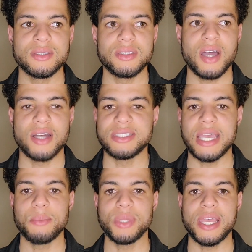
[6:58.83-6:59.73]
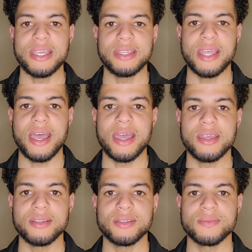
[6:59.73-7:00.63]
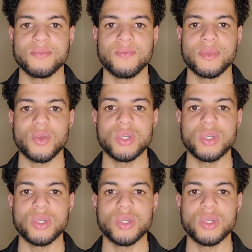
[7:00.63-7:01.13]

a template that was